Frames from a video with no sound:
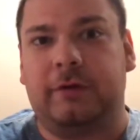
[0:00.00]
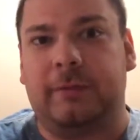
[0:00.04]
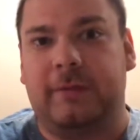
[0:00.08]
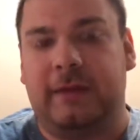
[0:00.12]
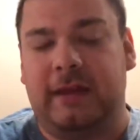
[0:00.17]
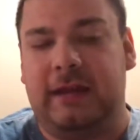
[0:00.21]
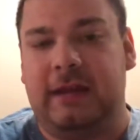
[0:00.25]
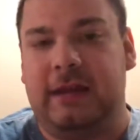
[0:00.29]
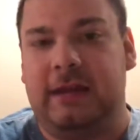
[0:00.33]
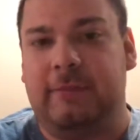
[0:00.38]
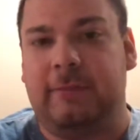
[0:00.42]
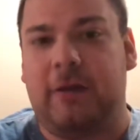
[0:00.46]

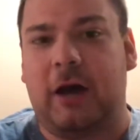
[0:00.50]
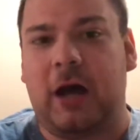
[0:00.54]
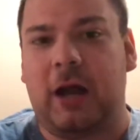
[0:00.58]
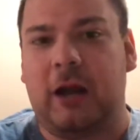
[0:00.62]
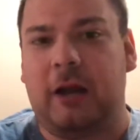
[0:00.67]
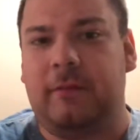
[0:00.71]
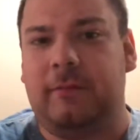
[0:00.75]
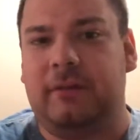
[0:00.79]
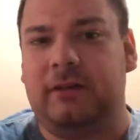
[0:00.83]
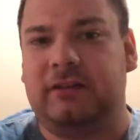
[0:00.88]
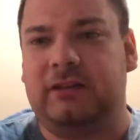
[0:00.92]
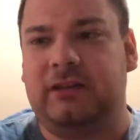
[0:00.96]
Bikini
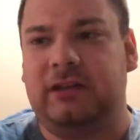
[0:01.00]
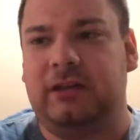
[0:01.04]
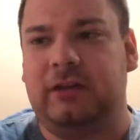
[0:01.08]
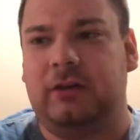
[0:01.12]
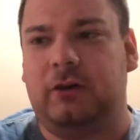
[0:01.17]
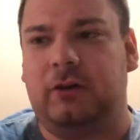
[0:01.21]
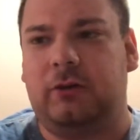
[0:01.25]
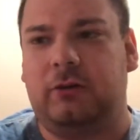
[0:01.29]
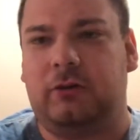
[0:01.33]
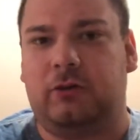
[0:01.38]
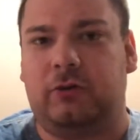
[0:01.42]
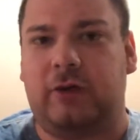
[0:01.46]
Bottom
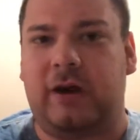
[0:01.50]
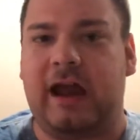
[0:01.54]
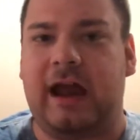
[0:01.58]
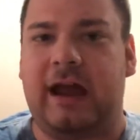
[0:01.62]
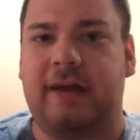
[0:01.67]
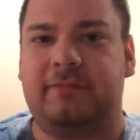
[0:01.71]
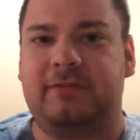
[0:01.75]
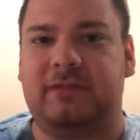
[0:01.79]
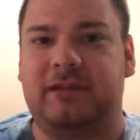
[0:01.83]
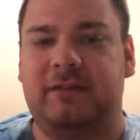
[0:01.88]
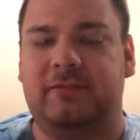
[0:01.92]
until Krabs